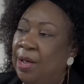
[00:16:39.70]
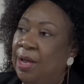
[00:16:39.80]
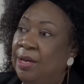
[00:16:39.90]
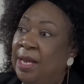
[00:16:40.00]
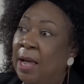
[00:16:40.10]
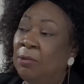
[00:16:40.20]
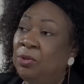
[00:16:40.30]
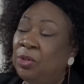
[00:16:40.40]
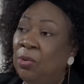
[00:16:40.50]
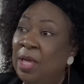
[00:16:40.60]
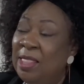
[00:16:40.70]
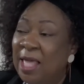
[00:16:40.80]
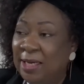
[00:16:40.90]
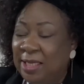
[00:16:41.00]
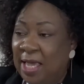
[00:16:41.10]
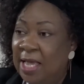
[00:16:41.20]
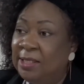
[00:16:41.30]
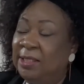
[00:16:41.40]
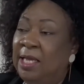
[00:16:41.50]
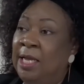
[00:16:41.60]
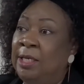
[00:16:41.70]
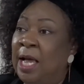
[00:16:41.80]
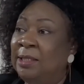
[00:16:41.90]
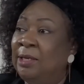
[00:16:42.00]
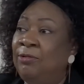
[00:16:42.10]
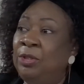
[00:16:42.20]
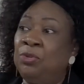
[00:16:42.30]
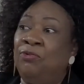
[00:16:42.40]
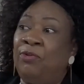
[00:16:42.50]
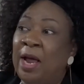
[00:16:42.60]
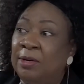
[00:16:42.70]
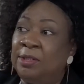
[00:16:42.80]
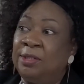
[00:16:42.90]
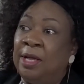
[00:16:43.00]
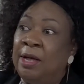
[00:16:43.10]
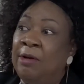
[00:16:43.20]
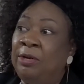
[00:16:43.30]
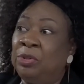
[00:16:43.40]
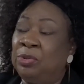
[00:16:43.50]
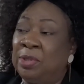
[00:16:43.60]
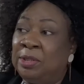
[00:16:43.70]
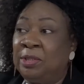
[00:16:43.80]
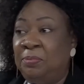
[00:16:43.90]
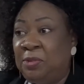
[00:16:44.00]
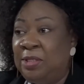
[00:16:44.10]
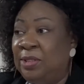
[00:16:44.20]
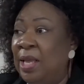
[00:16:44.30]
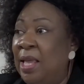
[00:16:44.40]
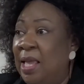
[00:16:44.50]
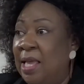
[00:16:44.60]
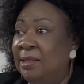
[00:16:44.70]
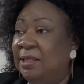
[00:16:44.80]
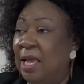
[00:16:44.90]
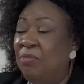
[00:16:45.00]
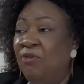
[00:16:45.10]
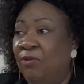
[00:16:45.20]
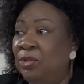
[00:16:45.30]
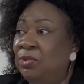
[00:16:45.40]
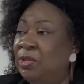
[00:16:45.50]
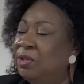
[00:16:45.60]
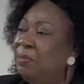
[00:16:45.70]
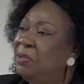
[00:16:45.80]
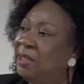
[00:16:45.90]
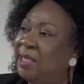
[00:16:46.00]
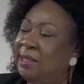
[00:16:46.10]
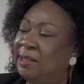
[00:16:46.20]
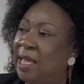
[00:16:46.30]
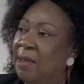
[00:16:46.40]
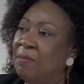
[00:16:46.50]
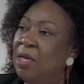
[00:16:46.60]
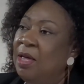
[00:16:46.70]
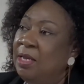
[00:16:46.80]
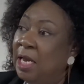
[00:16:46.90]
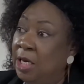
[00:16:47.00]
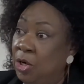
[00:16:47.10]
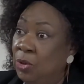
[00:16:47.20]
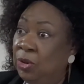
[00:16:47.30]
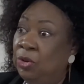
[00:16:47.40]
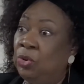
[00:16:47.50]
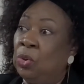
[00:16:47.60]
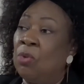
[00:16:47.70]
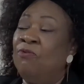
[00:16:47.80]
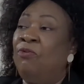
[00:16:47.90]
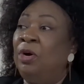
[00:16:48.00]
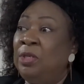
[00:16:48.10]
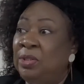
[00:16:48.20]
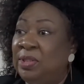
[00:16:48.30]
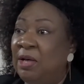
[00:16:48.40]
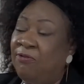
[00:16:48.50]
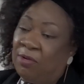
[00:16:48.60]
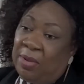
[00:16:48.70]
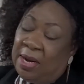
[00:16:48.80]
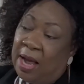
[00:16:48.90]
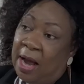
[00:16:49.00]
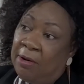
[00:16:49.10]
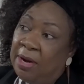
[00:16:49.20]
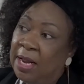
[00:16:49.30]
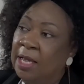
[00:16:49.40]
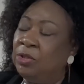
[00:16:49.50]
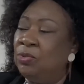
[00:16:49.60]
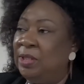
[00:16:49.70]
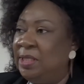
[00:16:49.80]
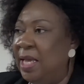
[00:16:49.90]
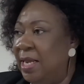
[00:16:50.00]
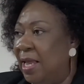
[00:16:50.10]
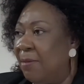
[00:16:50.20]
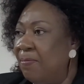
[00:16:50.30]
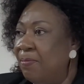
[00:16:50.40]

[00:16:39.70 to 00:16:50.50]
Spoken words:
Now, so in that case, it has a retrotranscriptase enzyme, reverse transcriptase enzyme, that it uses to convert itself from an RNA to a DNA.